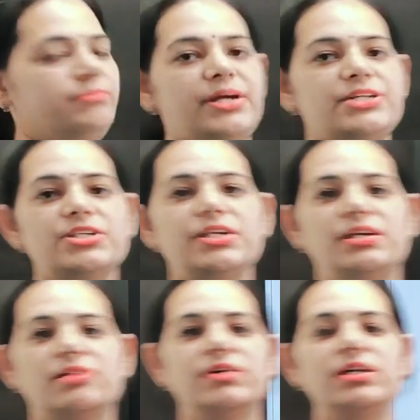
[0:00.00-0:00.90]
pressure
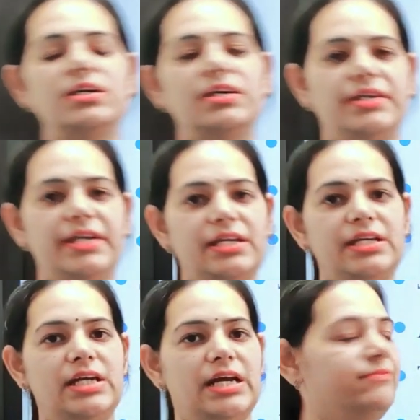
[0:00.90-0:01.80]
in our
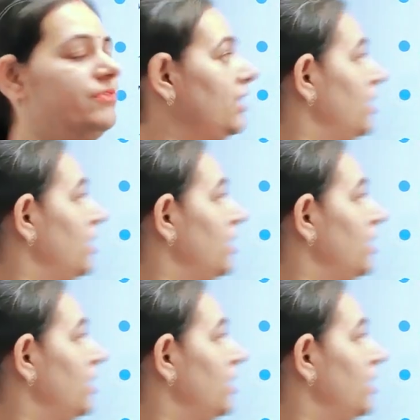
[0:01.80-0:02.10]
daily life.